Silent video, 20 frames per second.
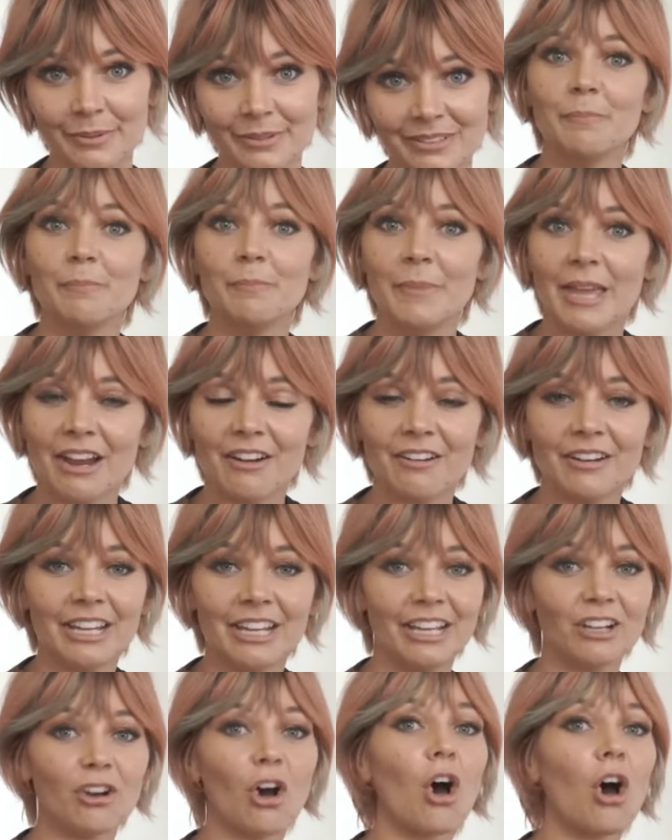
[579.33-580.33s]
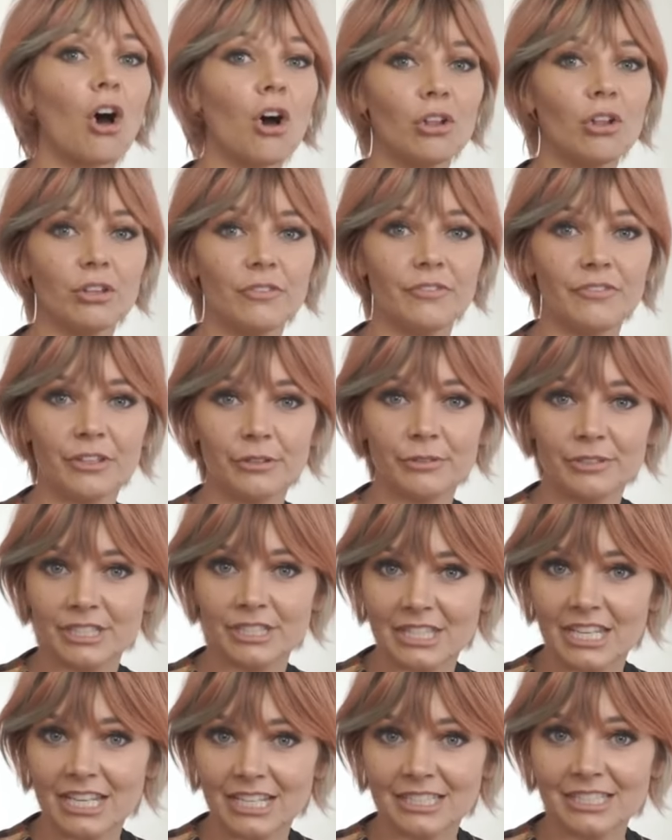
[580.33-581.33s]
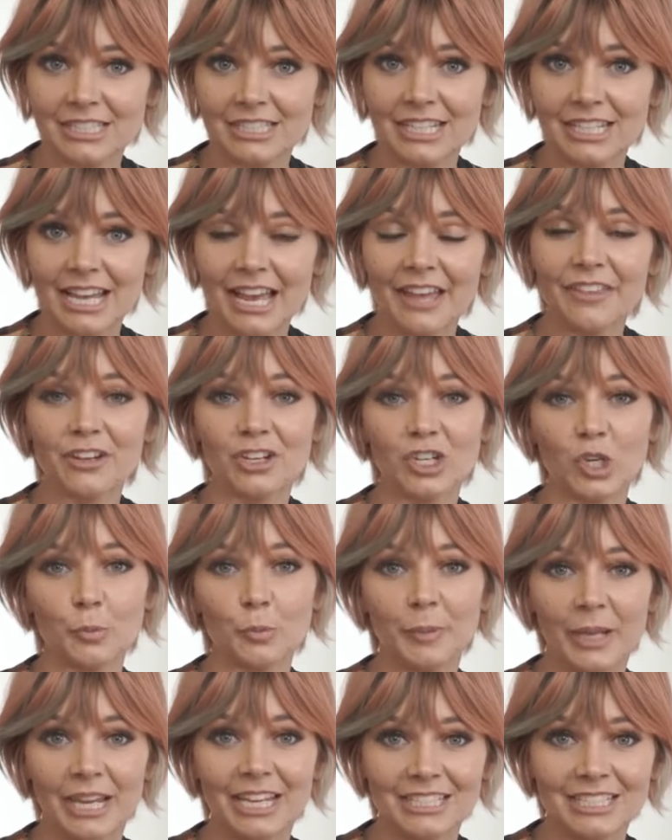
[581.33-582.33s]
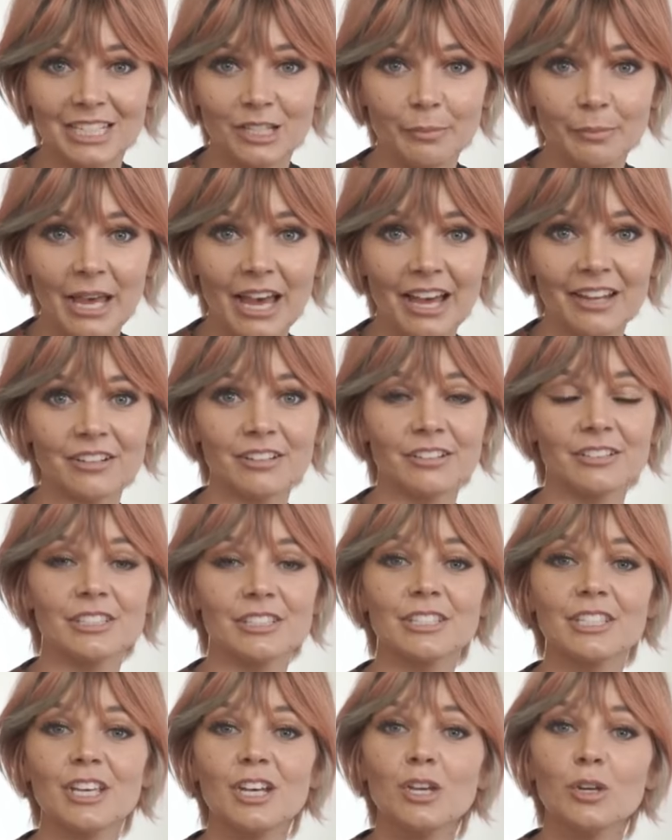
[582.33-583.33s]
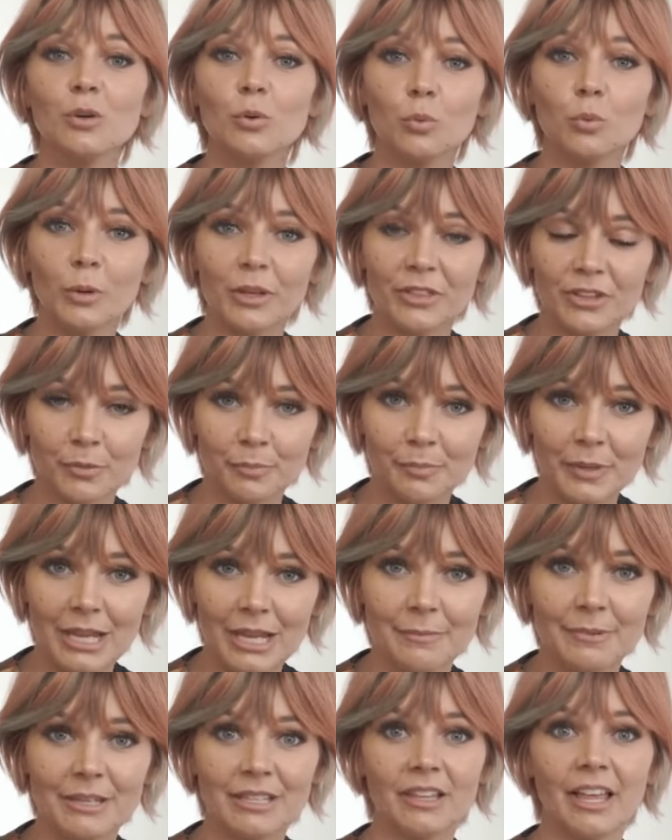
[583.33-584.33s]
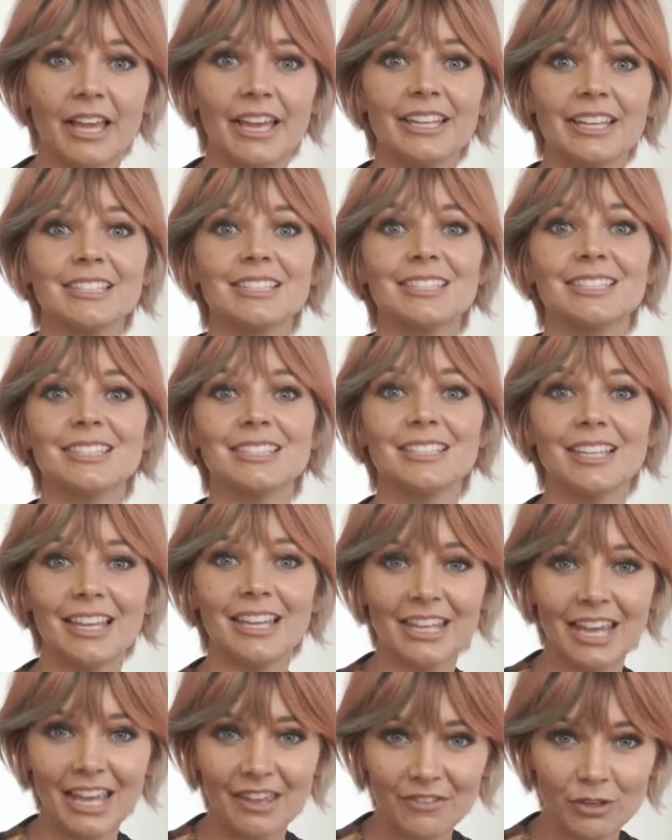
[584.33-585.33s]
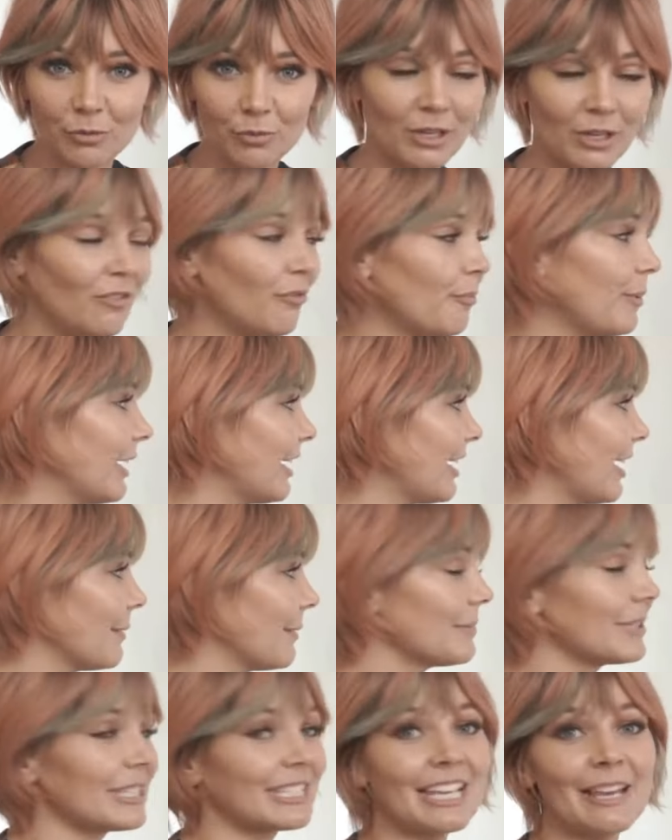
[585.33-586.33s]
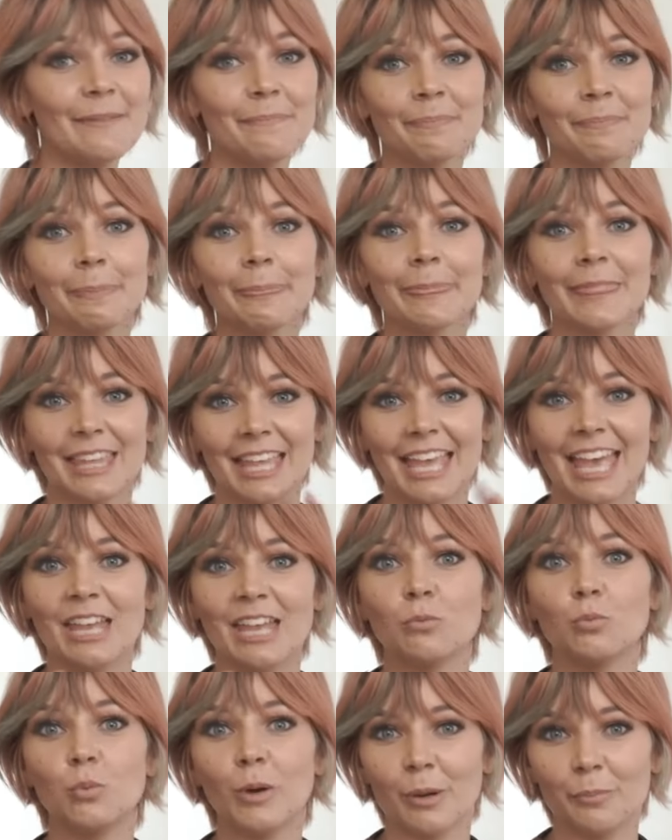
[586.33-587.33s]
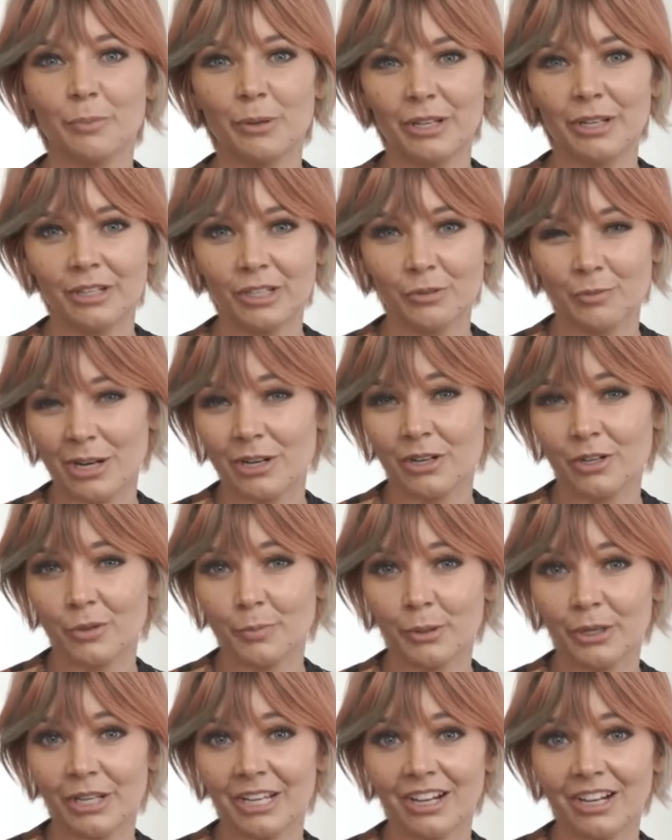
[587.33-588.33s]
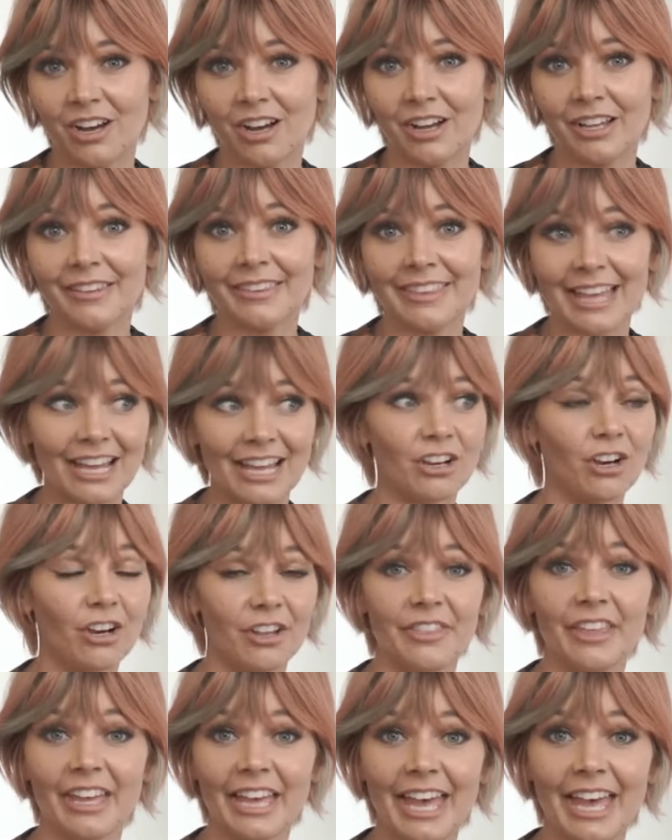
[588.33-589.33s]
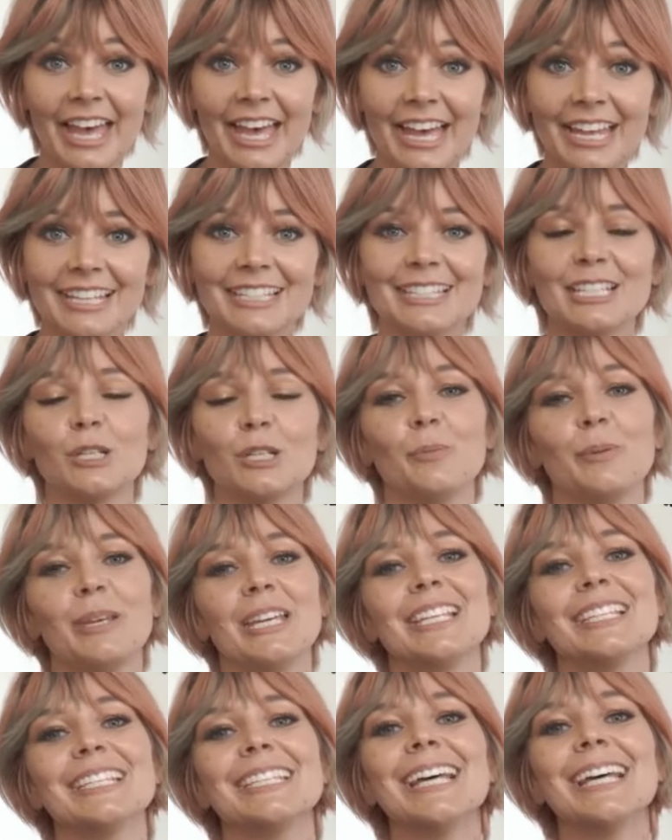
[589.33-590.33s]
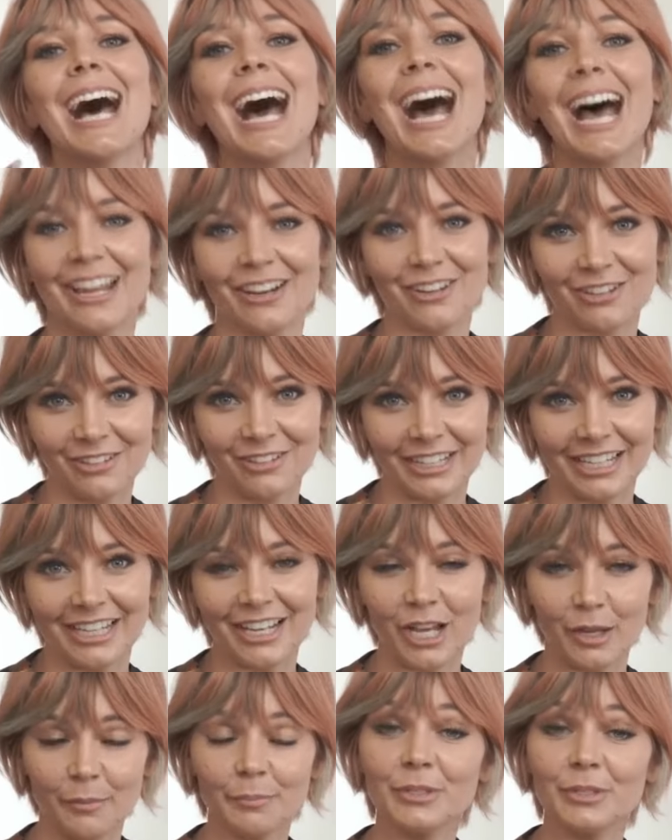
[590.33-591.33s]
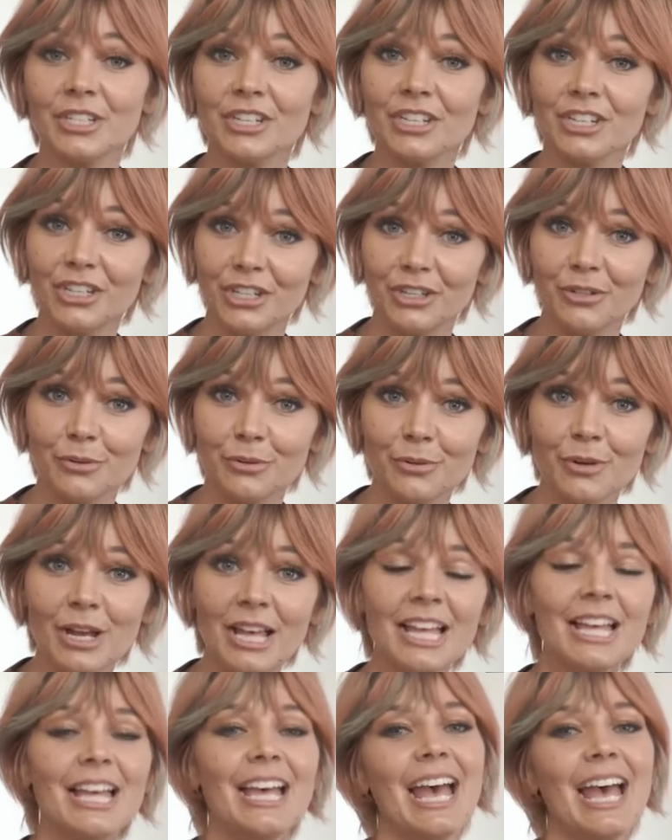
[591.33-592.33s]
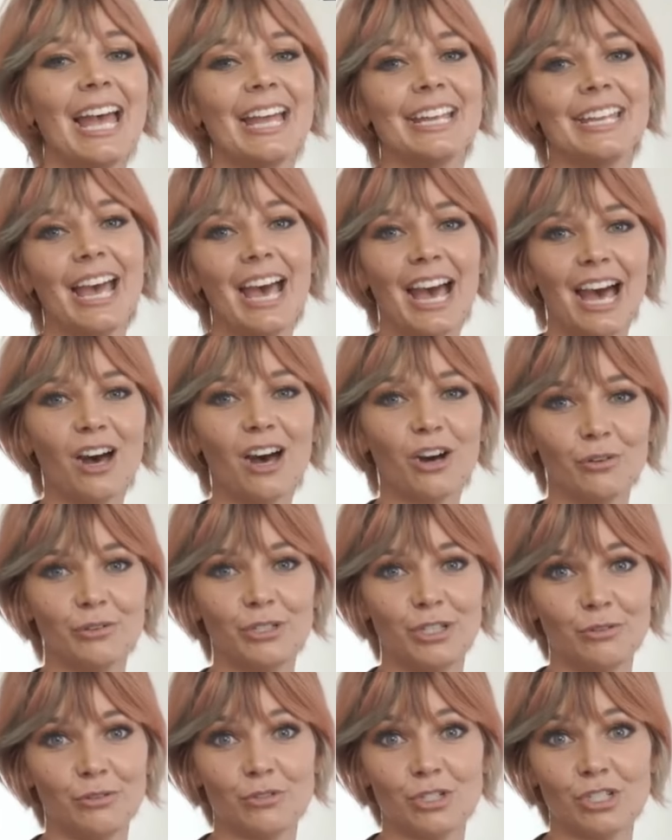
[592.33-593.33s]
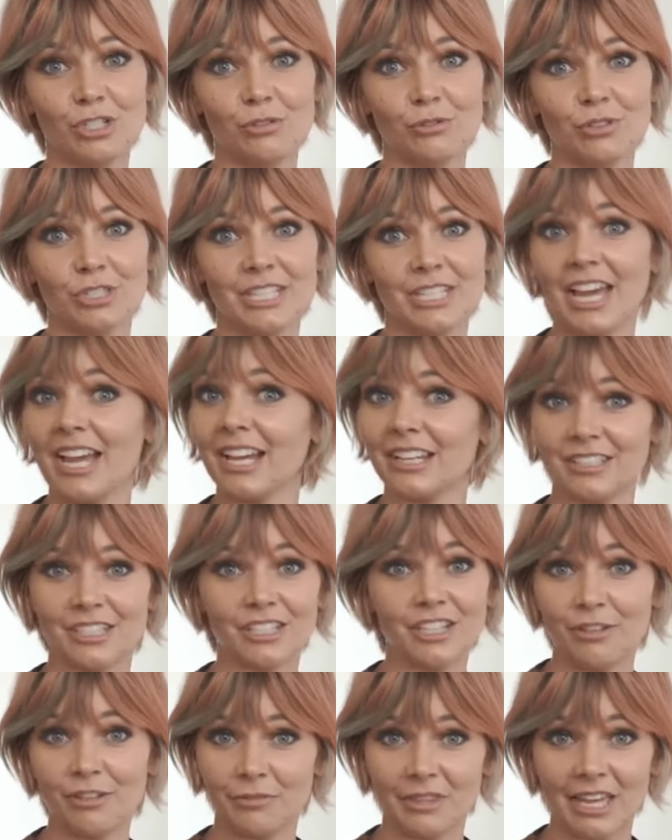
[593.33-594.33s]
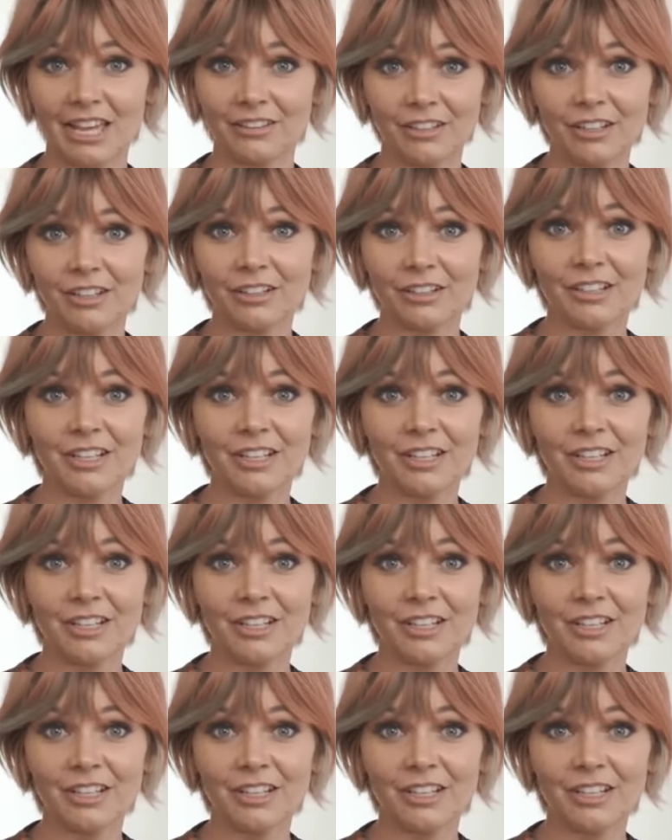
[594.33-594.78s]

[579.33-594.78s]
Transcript: Marrying all of those things together, your painting patterns with your baby lights and heavy weave pickups, and where you're putting that on the head is going to be entirely up to you and how you choose to execute that look.